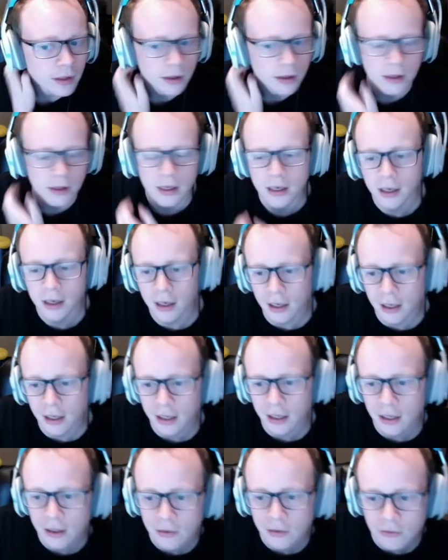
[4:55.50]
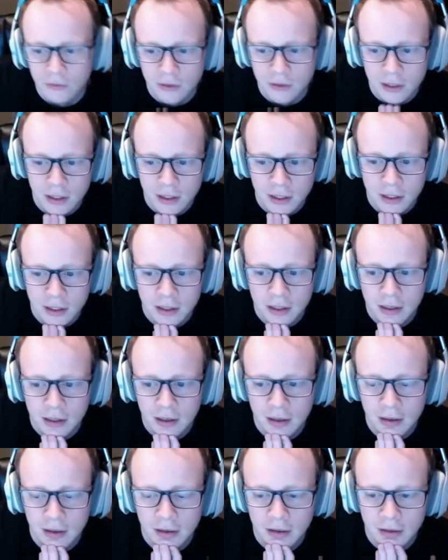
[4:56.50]
that I've done,
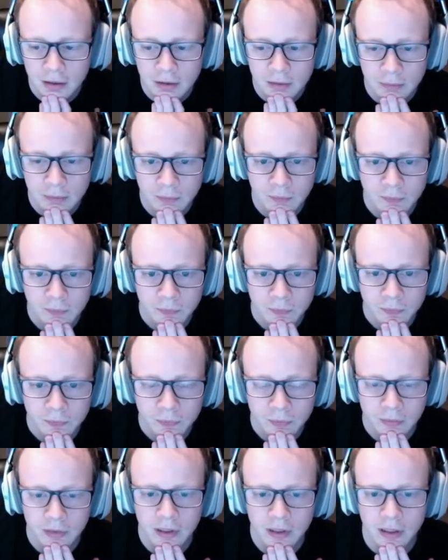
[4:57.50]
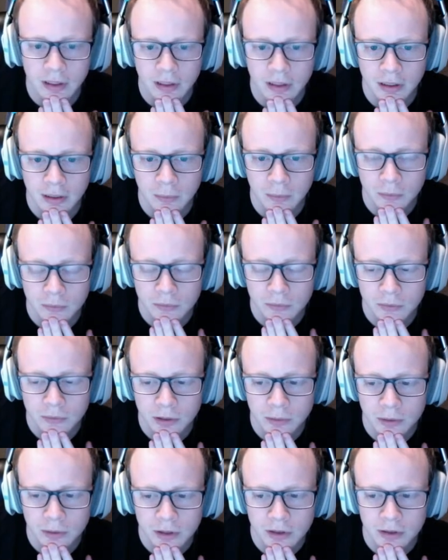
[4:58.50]
and
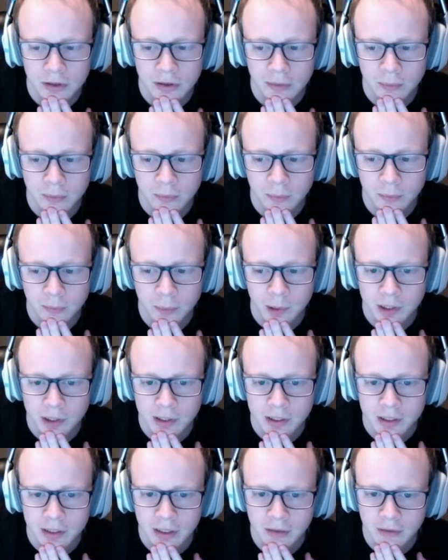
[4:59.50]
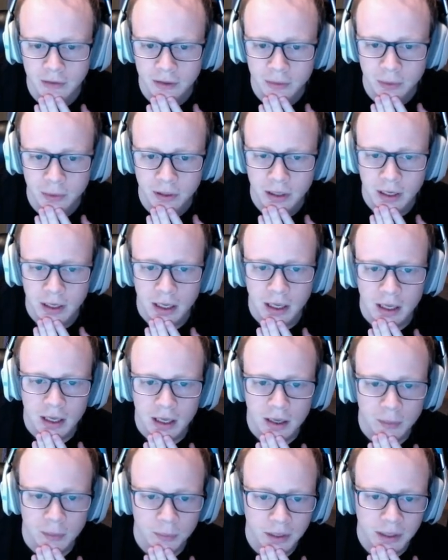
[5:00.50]
I'm sure other places have this, but
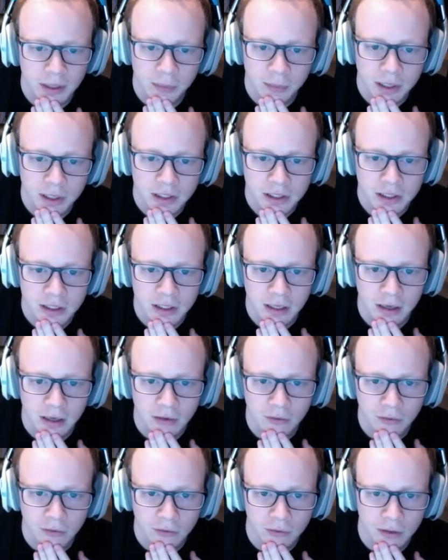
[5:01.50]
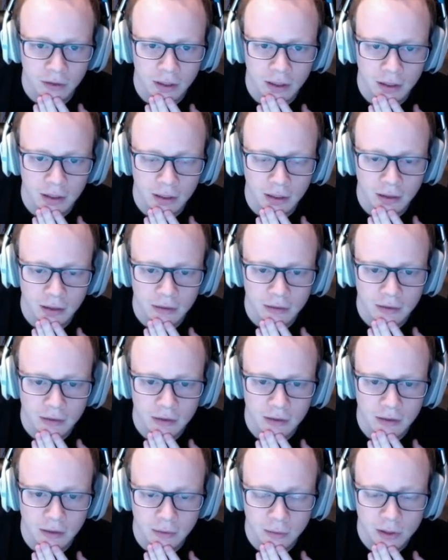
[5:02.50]
basically I've you
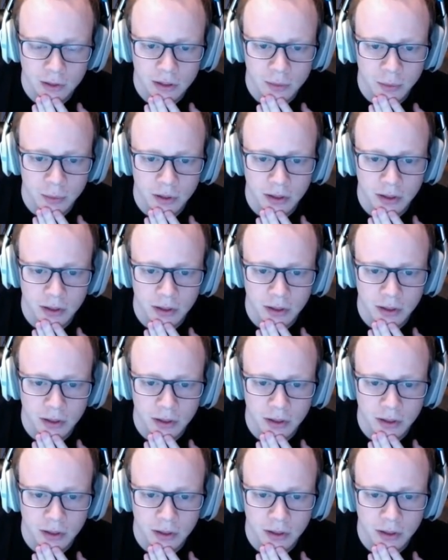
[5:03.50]
know, just put